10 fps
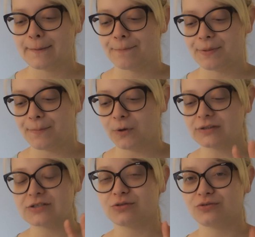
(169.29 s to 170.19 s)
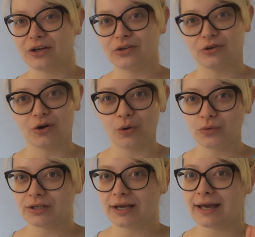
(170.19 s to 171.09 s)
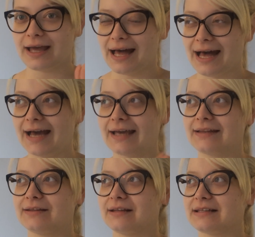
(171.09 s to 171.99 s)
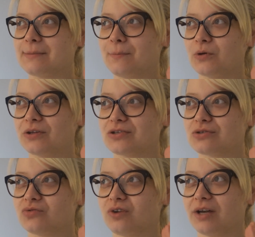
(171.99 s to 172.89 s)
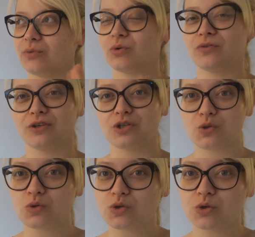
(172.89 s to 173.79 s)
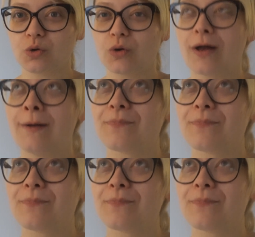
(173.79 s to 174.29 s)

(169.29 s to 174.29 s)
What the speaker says: The point is to find your own height. The point is to find whatever suits you.